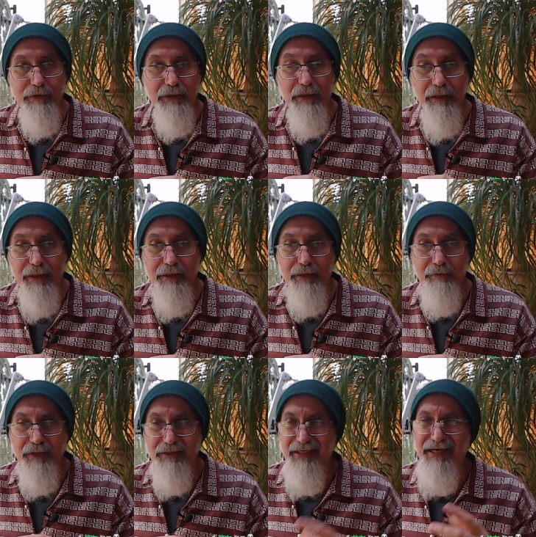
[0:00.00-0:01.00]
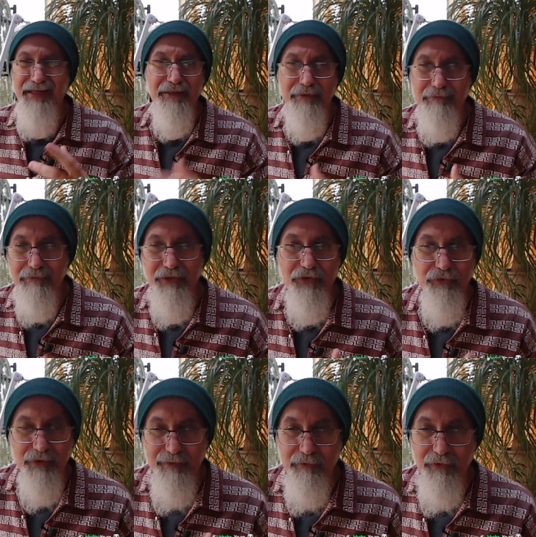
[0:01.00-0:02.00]
Didn't like it because I had a
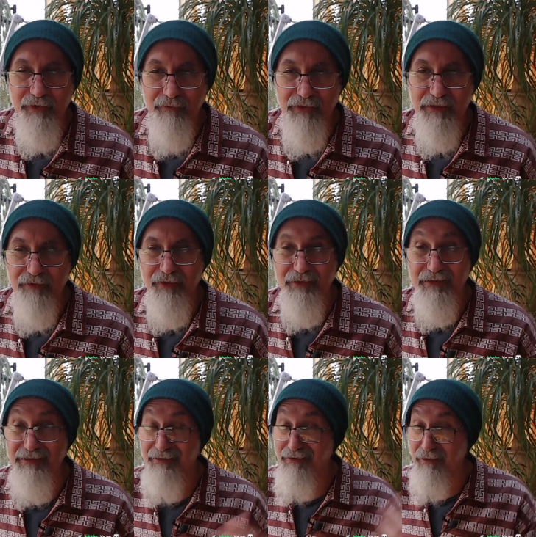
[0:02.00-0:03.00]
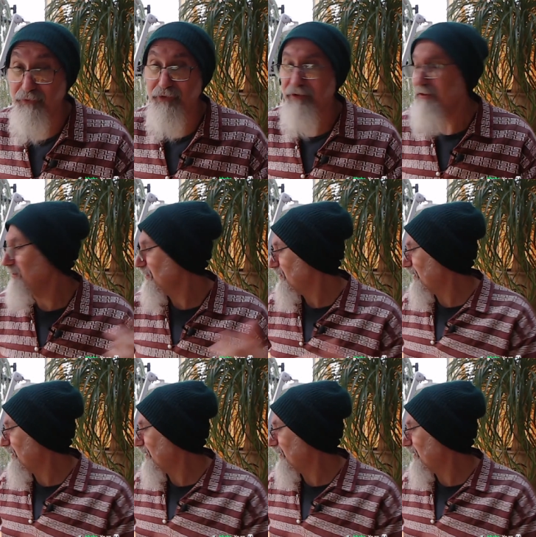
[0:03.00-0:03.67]
disagreement with them and stuff like this. And a couple of, I